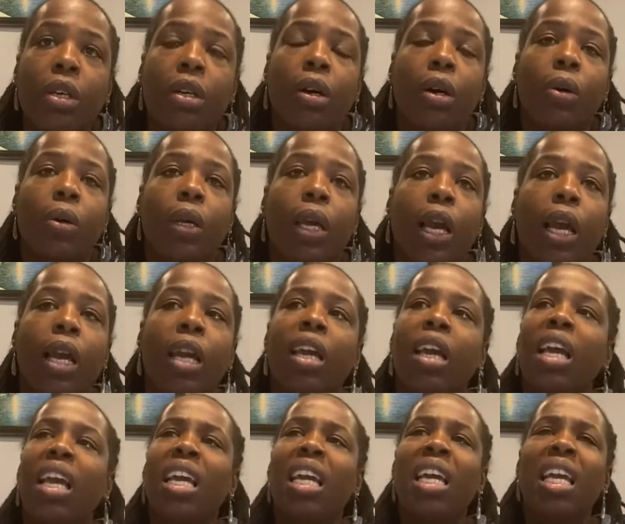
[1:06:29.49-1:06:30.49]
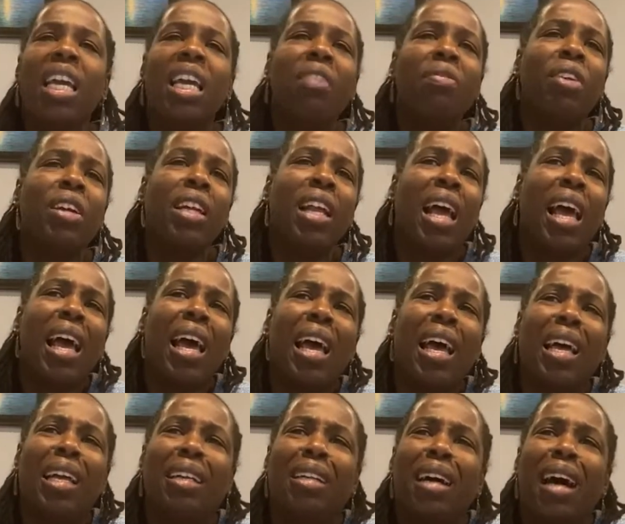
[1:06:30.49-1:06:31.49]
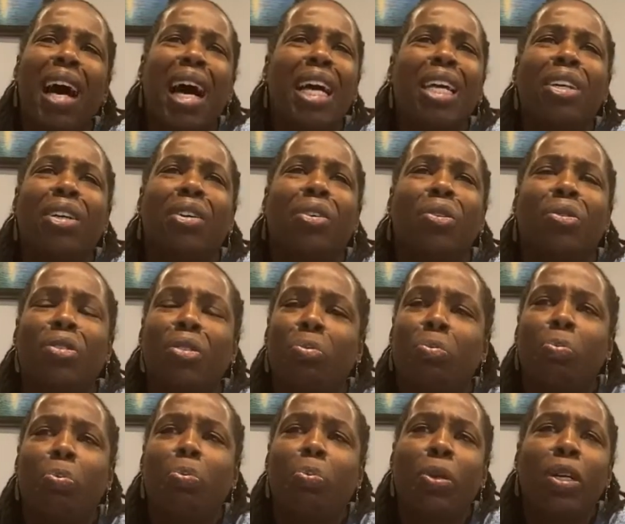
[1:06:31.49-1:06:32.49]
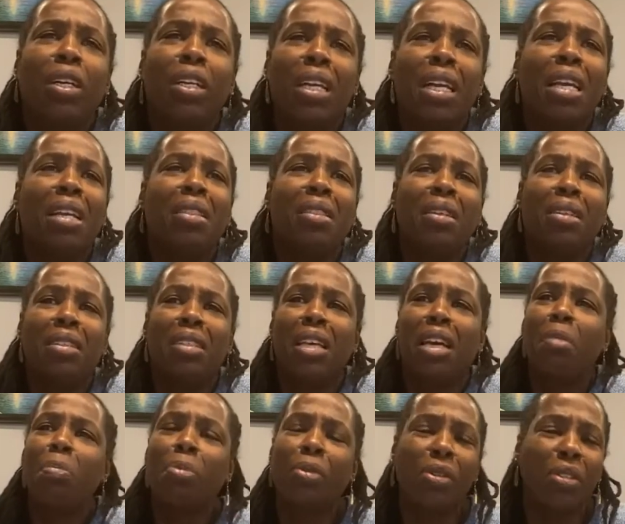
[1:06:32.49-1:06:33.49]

Okay? He even had idols put in the temple,